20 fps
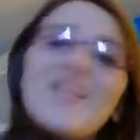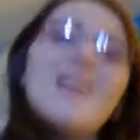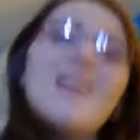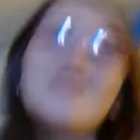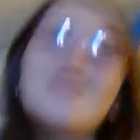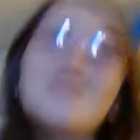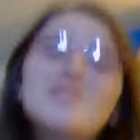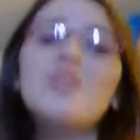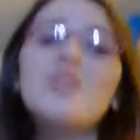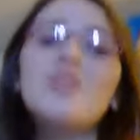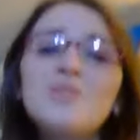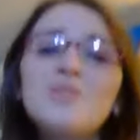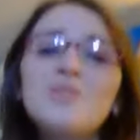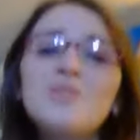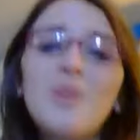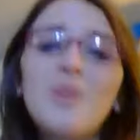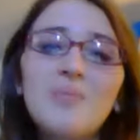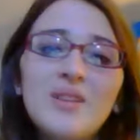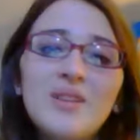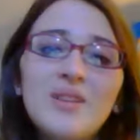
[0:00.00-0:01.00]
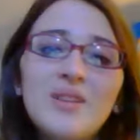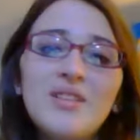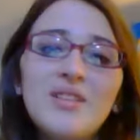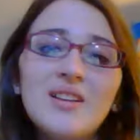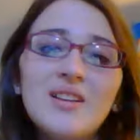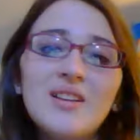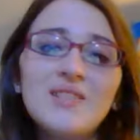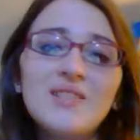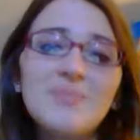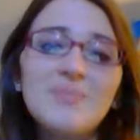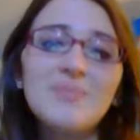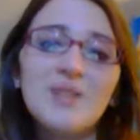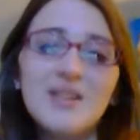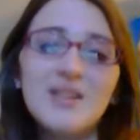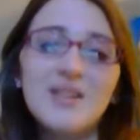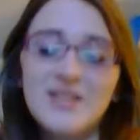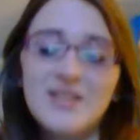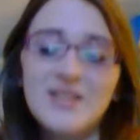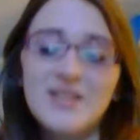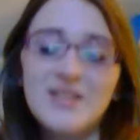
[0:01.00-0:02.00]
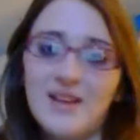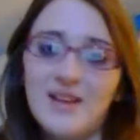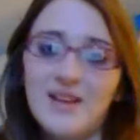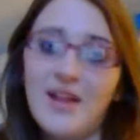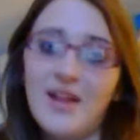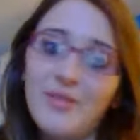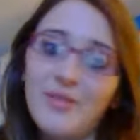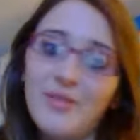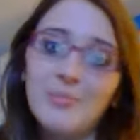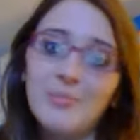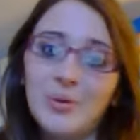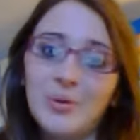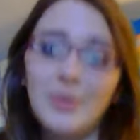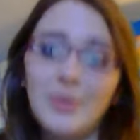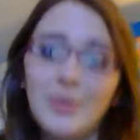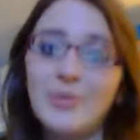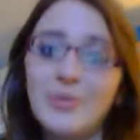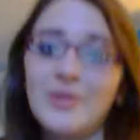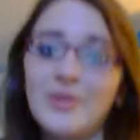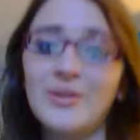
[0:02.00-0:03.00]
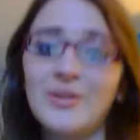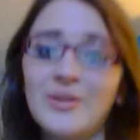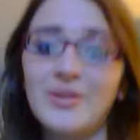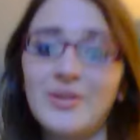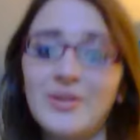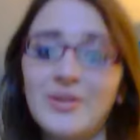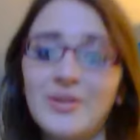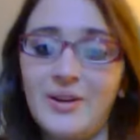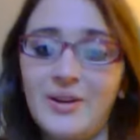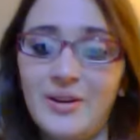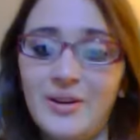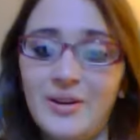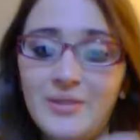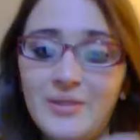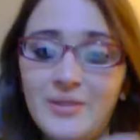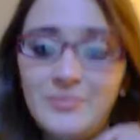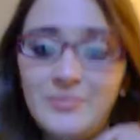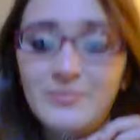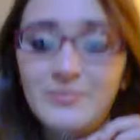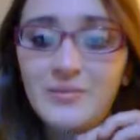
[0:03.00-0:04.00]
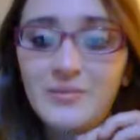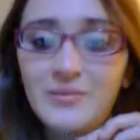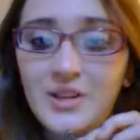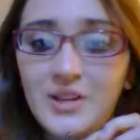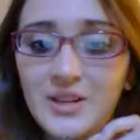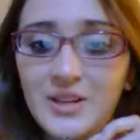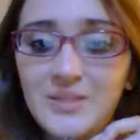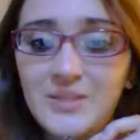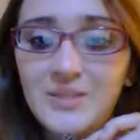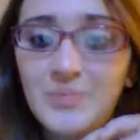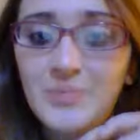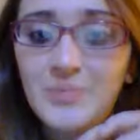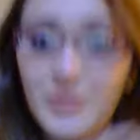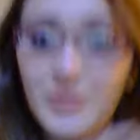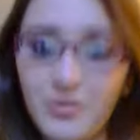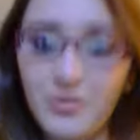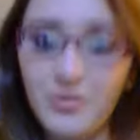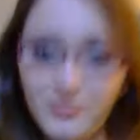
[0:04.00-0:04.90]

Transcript: she also bought me this because I love blue and the thing's blue.